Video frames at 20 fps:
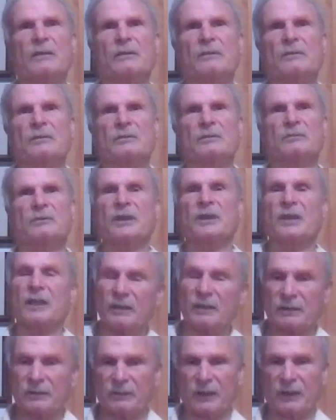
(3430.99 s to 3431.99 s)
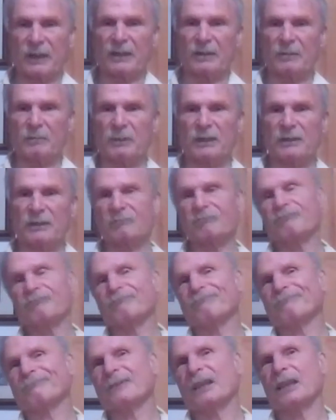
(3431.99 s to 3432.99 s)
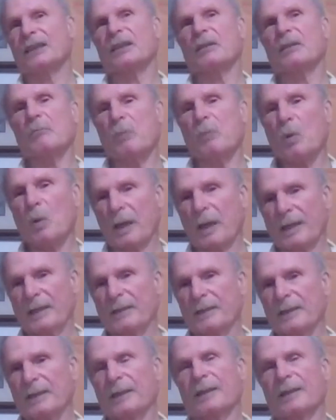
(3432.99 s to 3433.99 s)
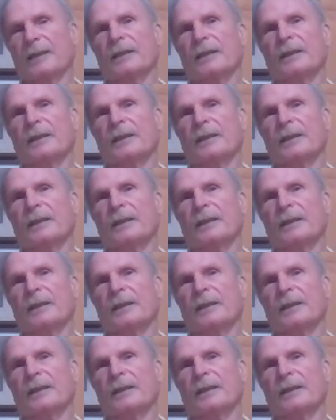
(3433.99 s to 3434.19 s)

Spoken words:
to resist the fire. But at some point,